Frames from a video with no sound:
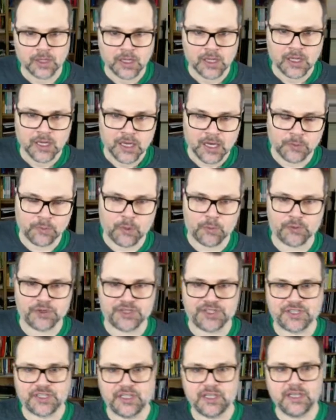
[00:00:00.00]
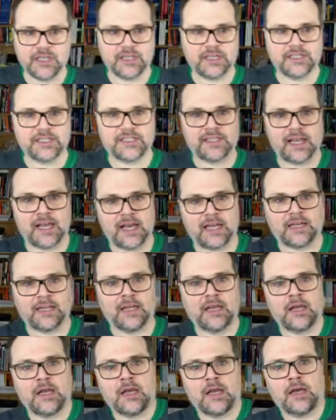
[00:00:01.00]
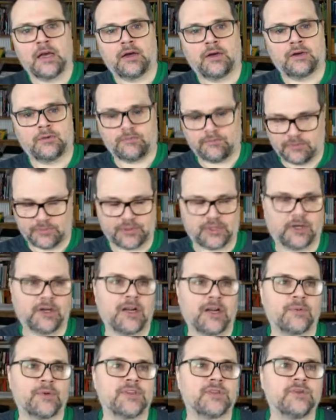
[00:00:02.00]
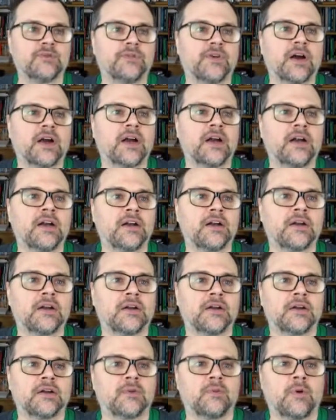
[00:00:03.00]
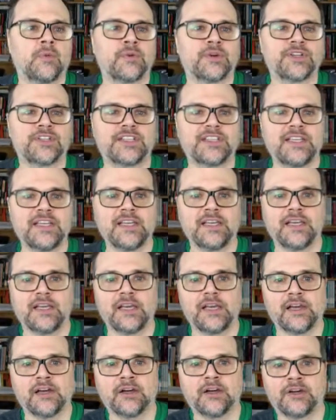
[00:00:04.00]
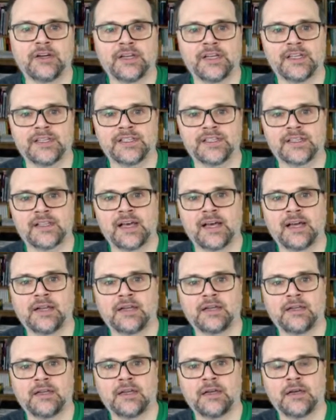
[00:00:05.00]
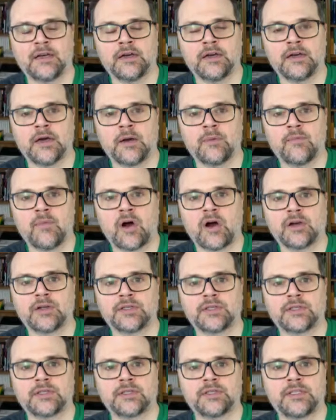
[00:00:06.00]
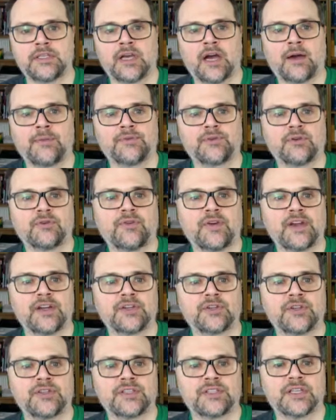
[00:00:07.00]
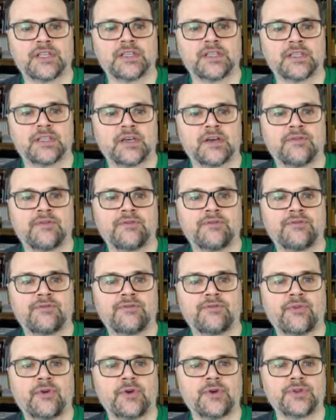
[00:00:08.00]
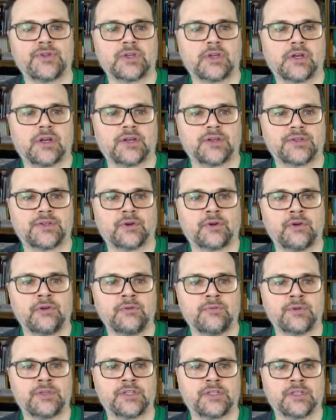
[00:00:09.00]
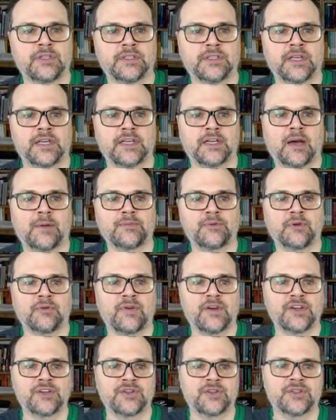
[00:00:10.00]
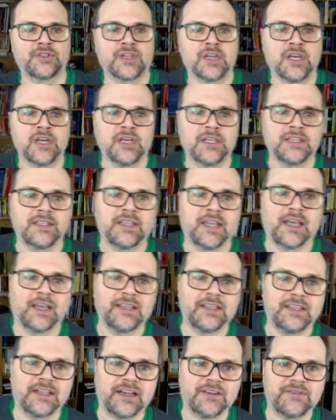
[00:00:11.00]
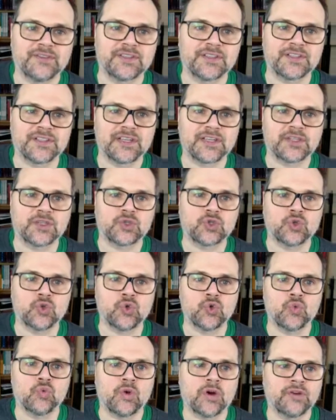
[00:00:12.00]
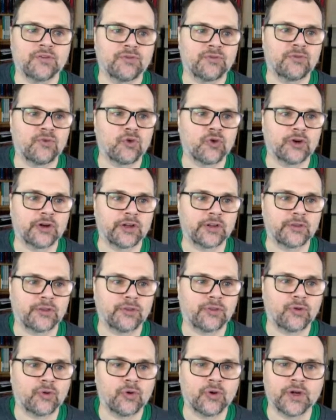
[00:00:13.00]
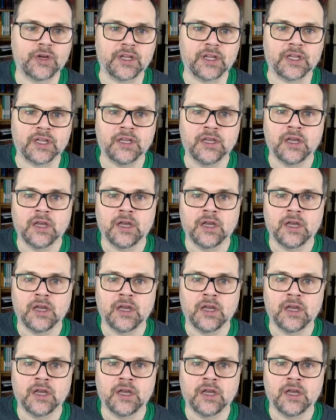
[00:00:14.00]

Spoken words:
And what we're seeing is that, sorry, I went too far. What we're seeing here is that amongst the observations in the first cluster, which contained observations 10, 11, 6, 2, 1, 4, and 30,